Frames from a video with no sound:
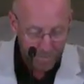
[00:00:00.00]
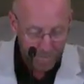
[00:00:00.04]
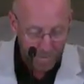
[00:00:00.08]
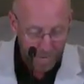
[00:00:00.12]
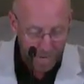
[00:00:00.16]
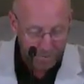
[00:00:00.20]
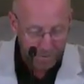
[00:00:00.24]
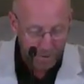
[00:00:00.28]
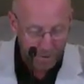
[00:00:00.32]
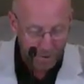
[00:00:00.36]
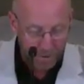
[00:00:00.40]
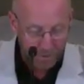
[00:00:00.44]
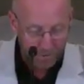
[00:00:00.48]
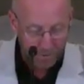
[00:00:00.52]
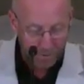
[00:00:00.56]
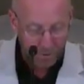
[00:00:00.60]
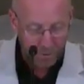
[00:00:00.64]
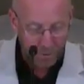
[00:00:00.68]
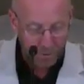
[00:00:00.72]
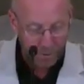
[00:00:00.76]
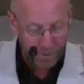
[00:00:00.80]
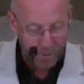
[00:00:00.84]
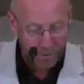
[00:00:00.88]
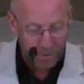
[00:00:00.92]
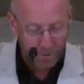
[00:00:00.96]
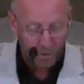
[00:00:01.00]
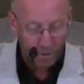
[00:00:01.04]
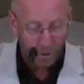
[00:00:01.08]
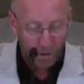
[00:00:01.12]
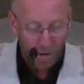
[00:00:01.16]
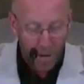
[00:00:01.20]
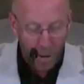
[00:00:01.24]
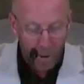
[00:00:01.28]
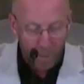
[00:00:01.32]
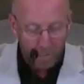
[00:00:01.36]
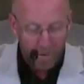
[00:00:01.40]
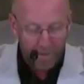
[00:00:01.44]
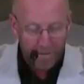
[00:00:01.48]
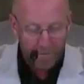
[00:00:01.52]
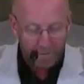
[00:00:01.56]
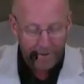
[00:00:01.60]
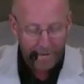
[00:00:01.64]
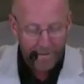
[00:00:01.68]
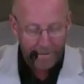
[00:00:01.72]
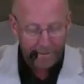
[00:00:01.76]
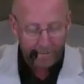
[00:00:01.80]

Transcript: I'm sorry, verse 22. But if I